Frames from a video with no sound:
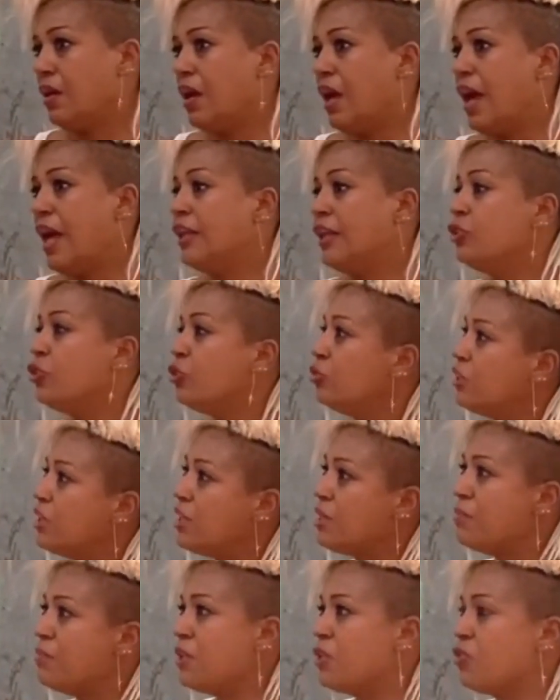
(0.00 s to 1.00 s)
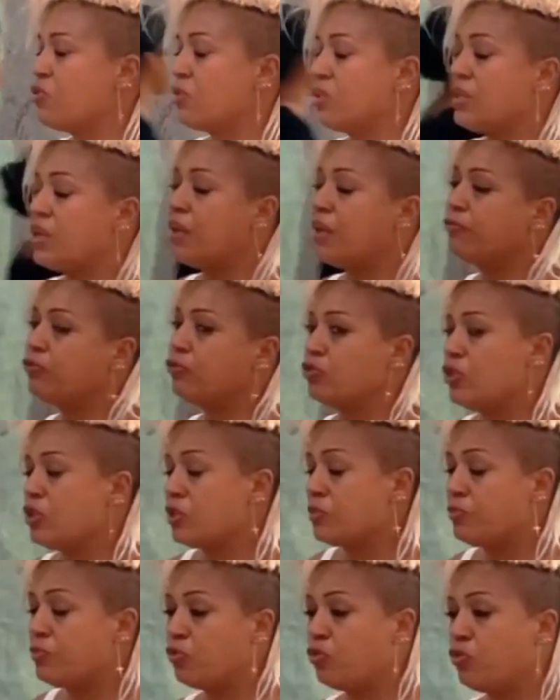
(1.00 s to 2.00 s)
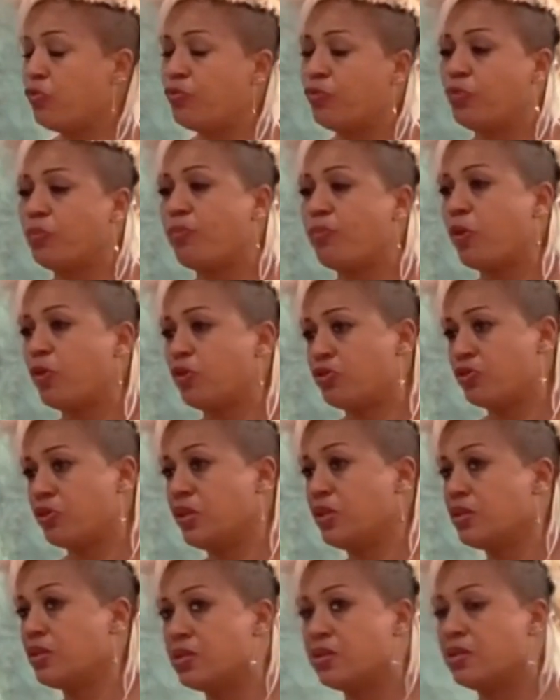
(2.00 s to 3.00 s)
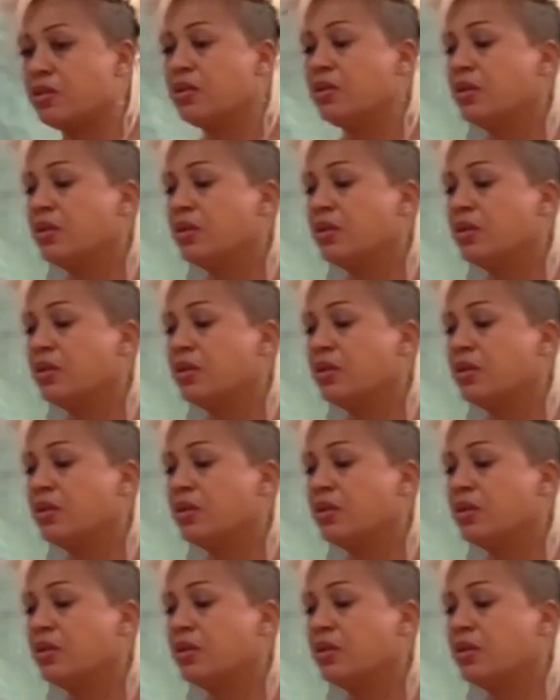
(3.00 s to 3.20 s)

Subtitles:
And don't limit yourself to just beautiful portraits.